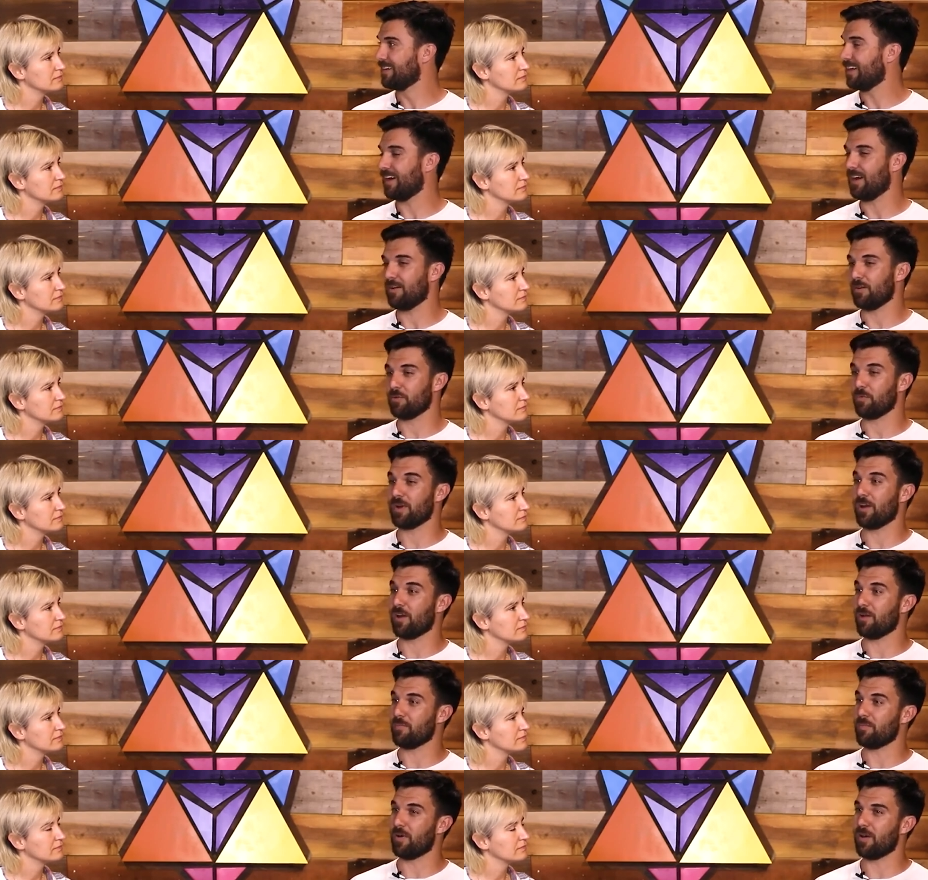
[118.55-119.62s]
Speaker 1: uh, the way
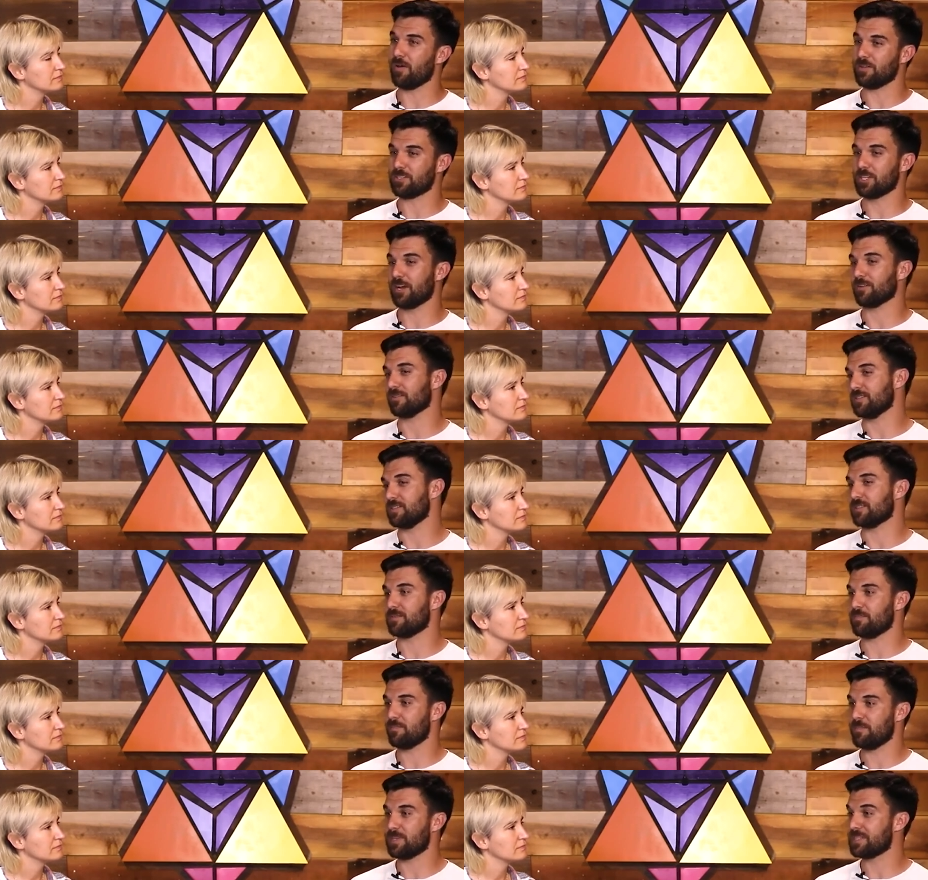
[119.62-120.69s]
our, our chakras
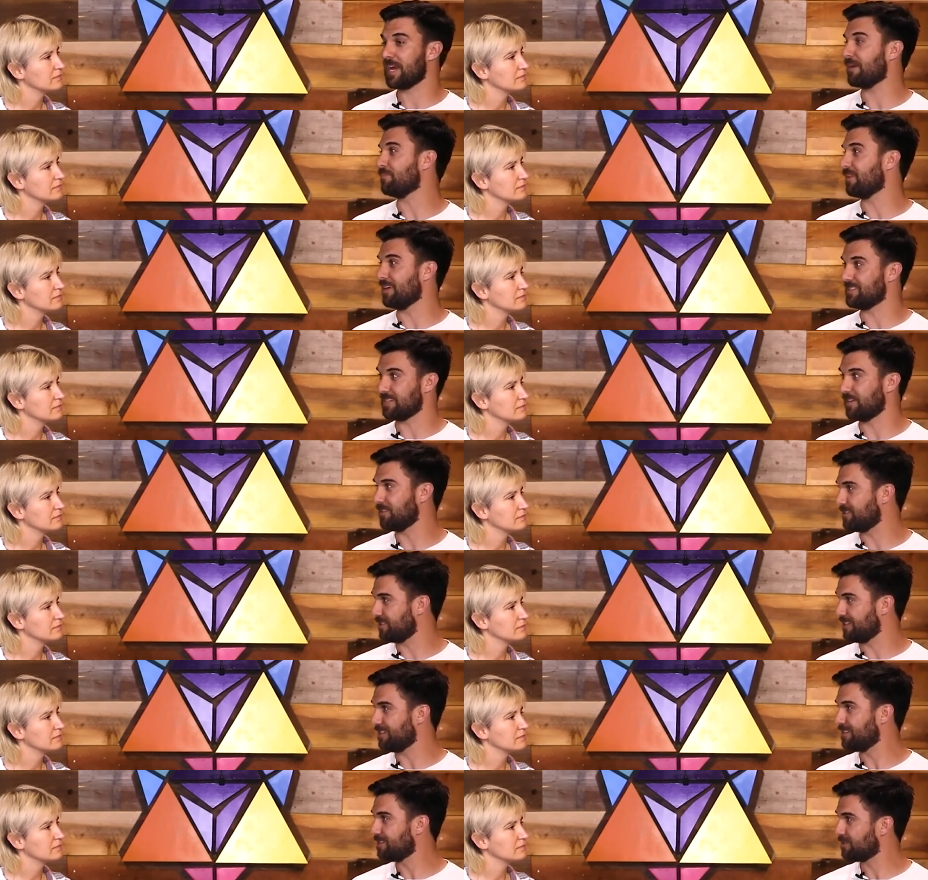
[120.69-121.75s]
metabolize
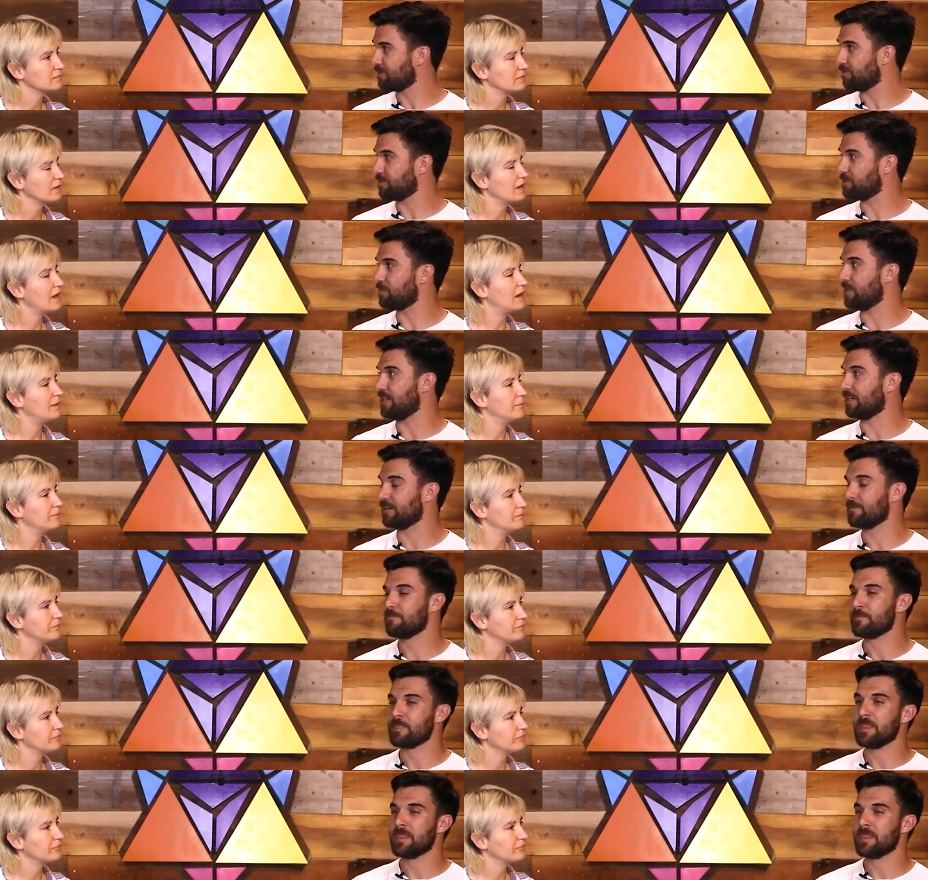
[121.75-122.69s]
energy, so to yeah. speak.